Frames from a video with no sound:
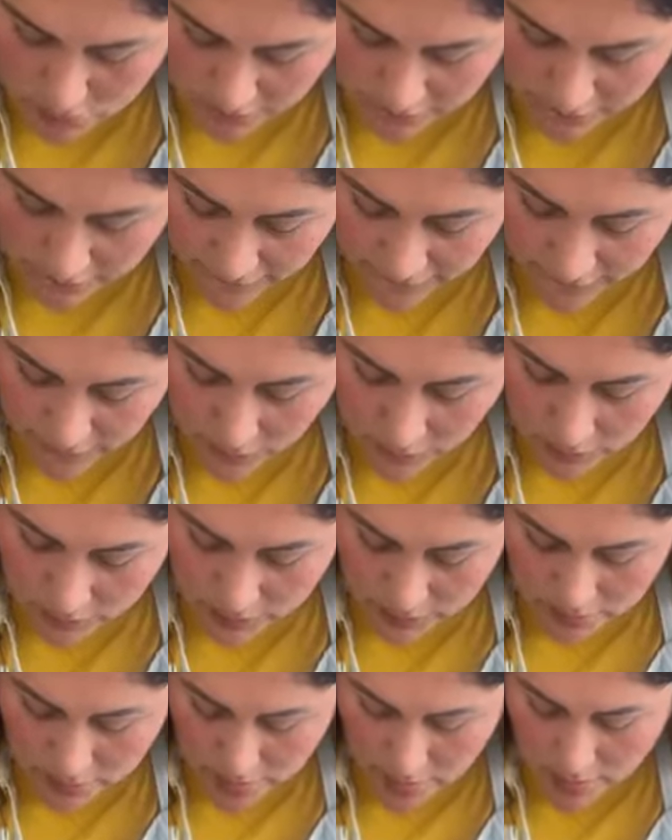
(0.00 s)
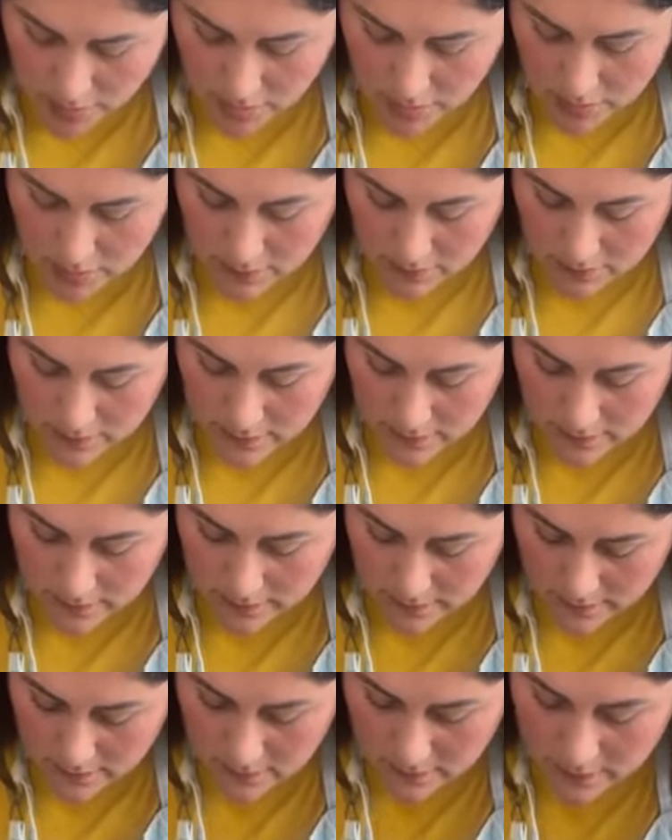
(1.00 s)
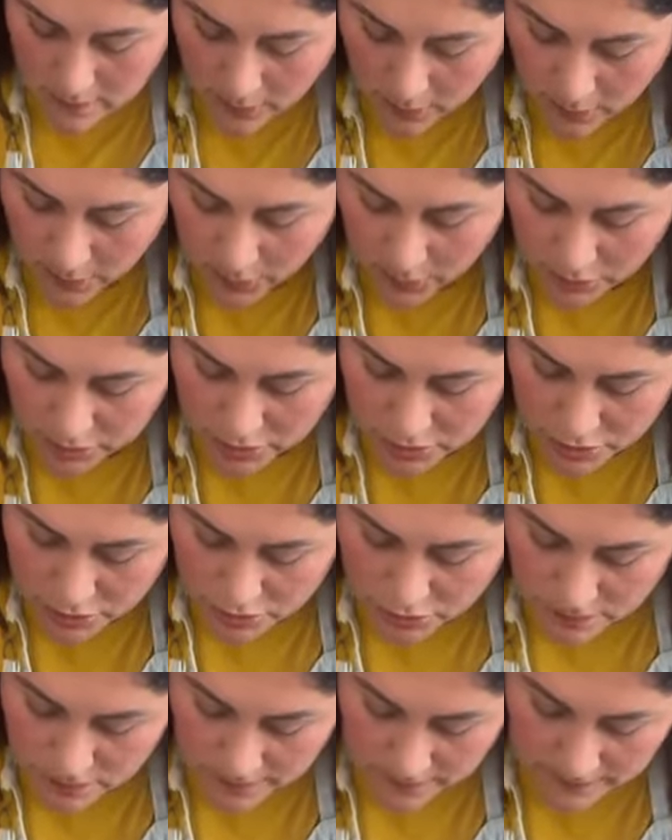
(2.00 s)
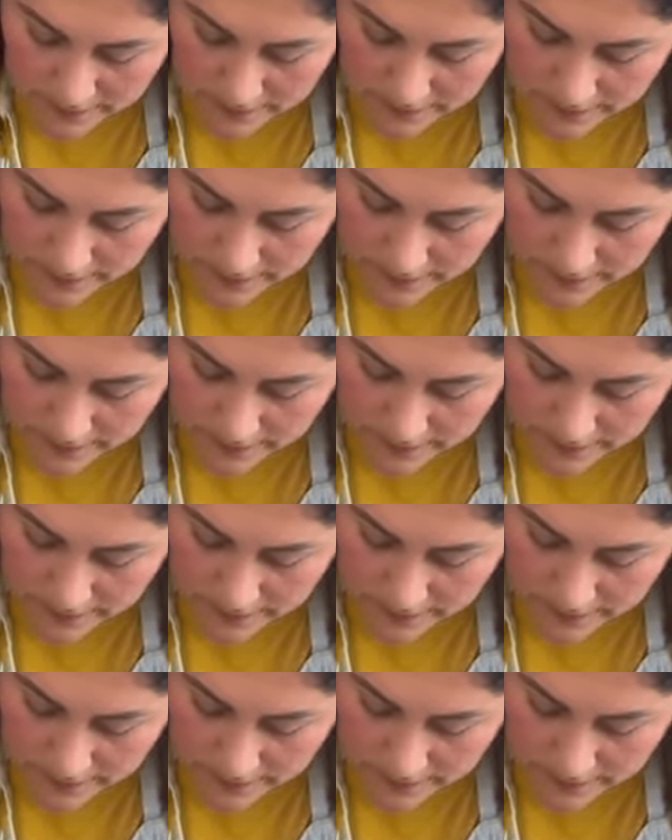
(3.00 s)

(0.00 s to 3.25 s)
to my front porch.